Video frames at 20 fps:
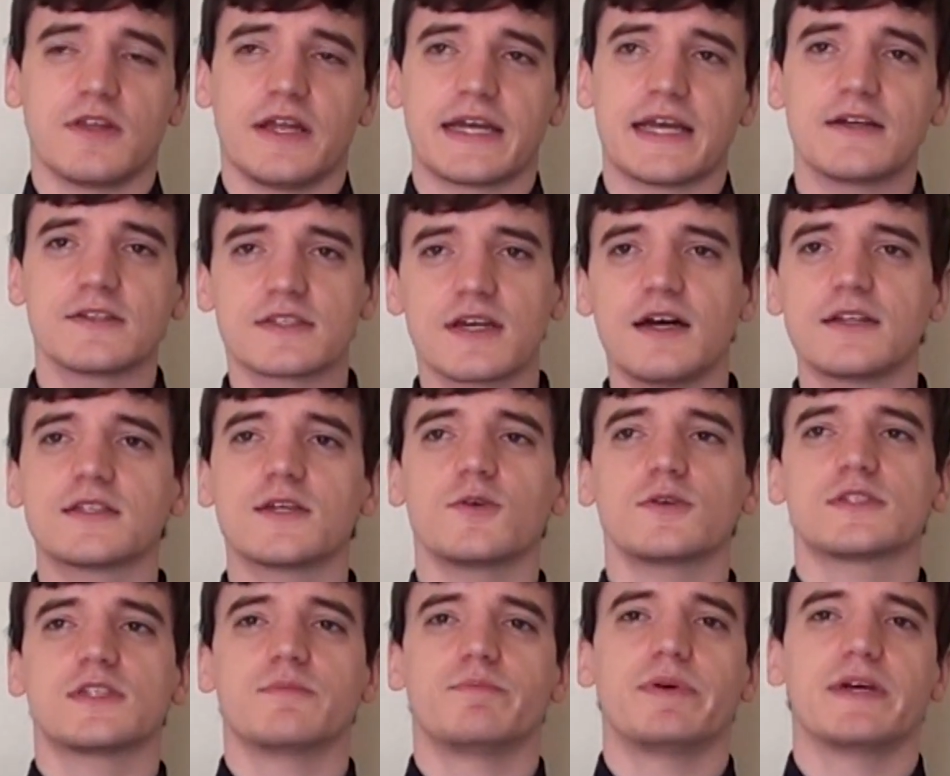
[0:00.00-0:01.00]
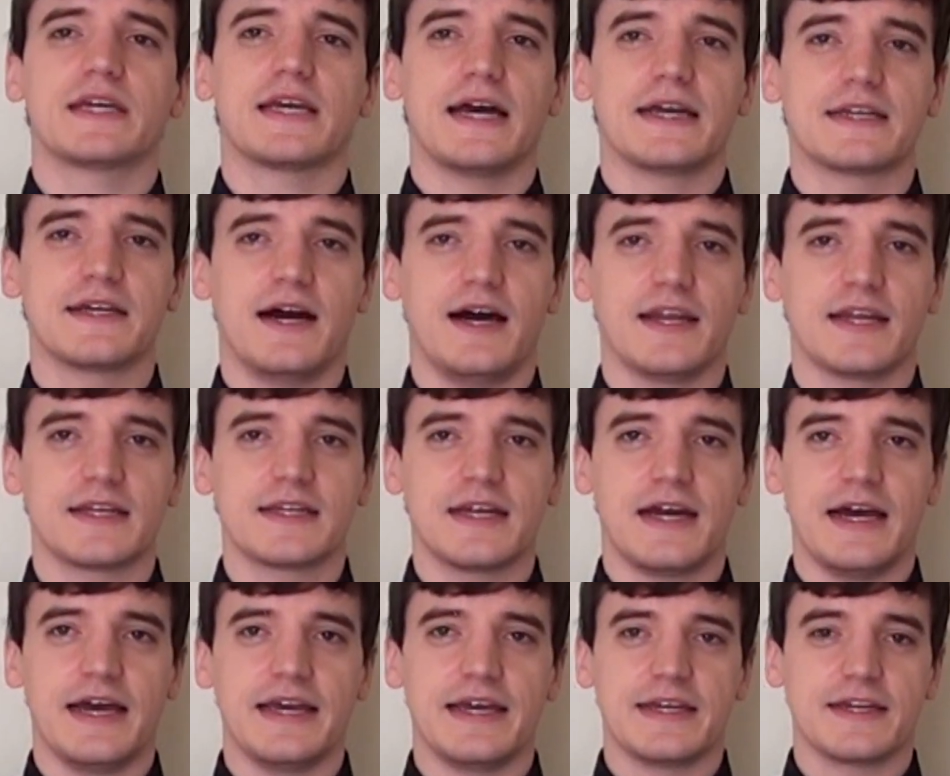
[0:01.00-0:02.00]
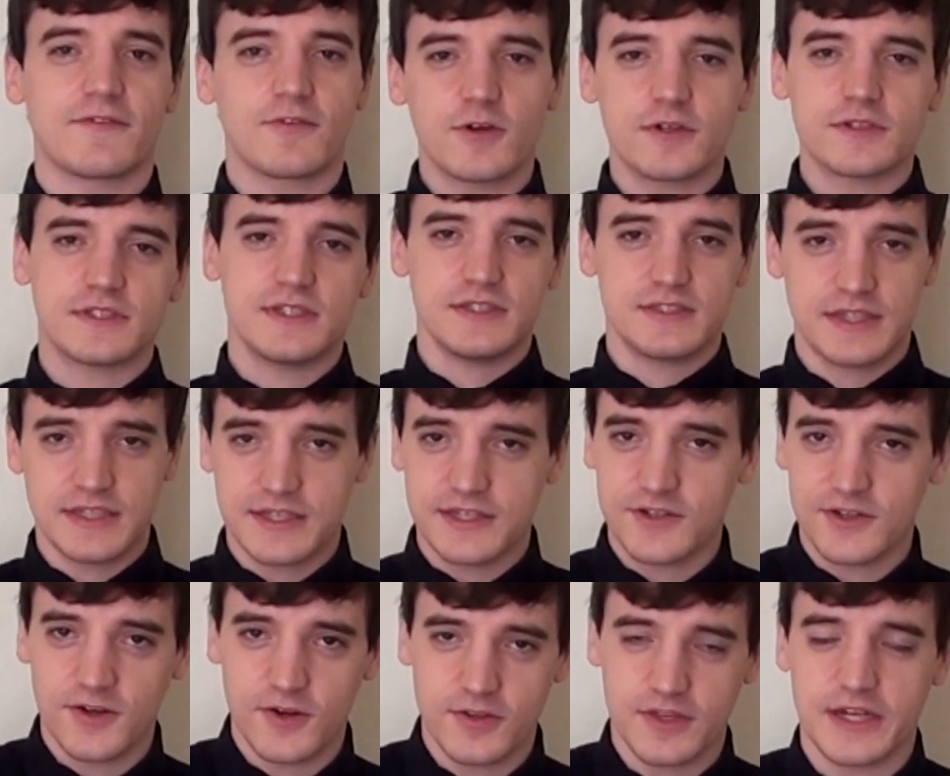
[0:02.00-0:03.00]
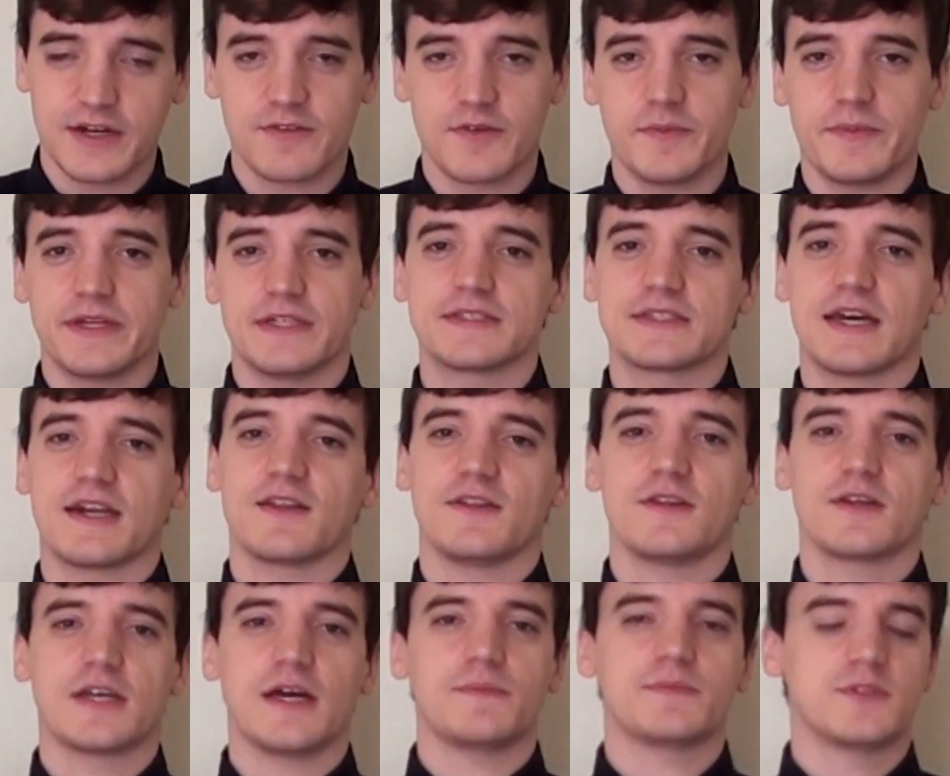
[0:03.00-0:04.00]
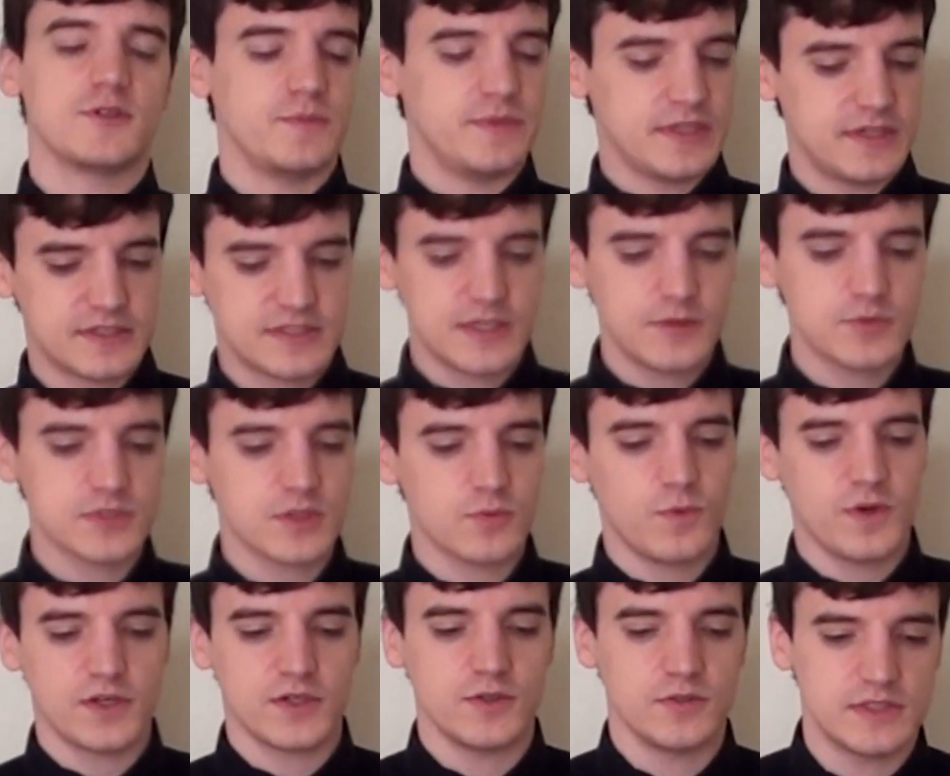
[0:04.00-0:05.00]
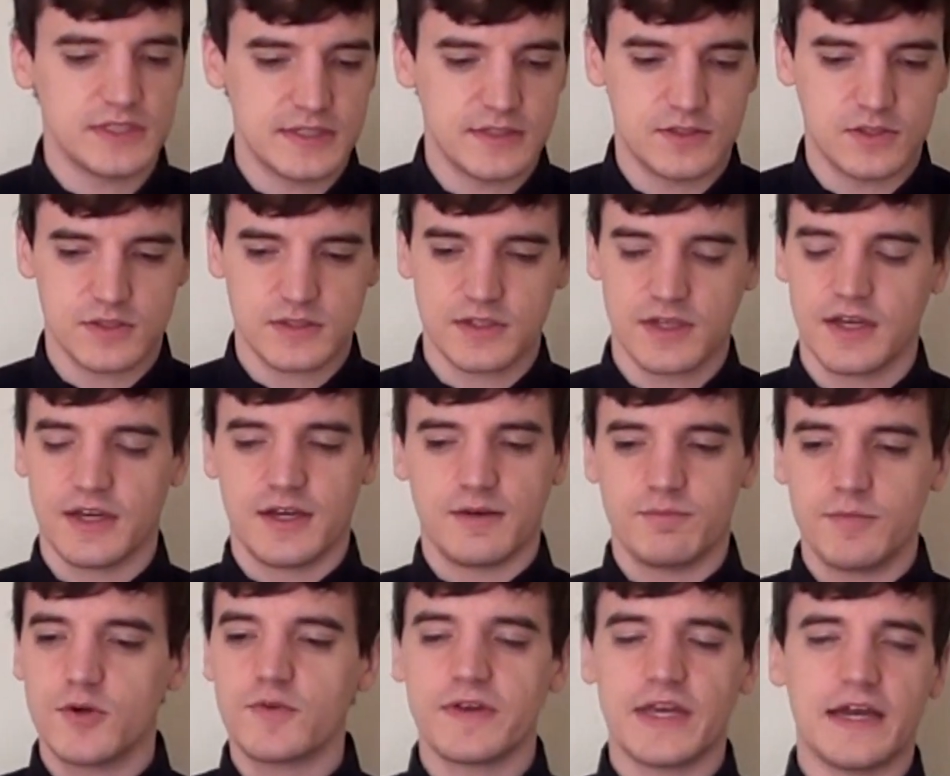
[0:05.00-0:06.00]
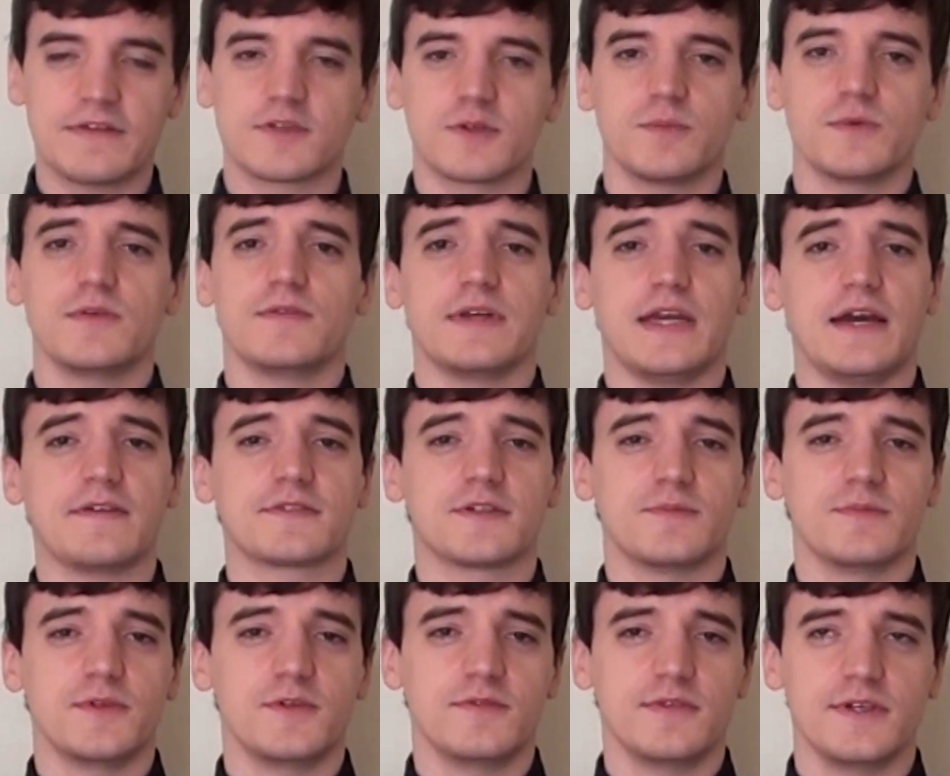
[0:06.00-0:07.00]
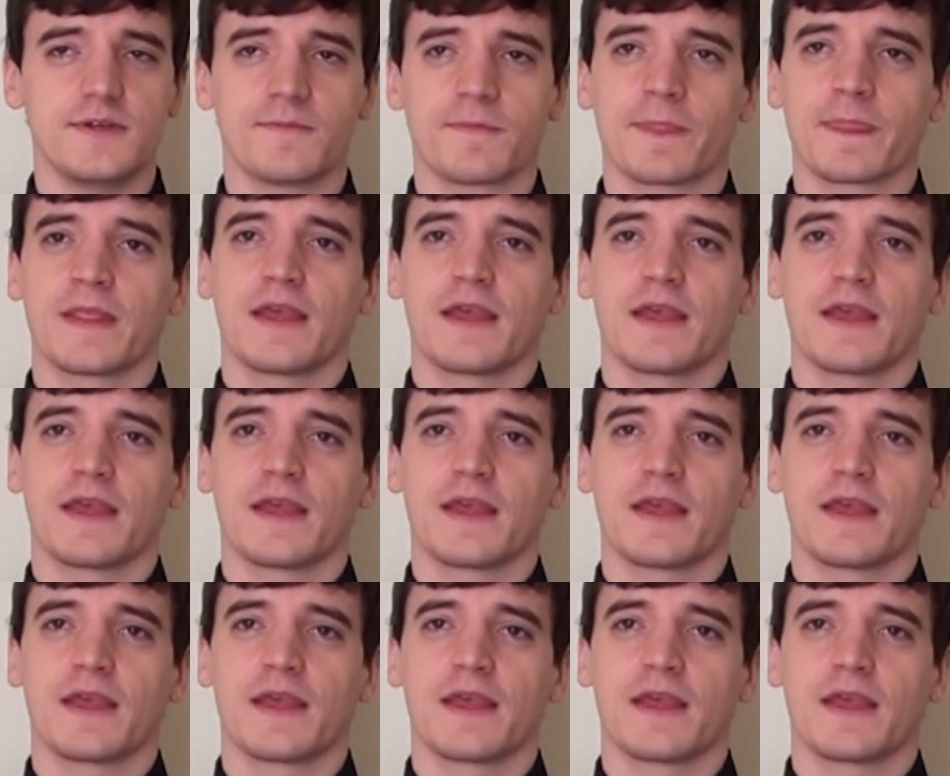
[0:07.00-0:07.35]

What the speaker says: Like, El Santo is the big iconic guy, and of course he's the hero that everybody's got to look up to, because he was the one who did just movie after movie after movie.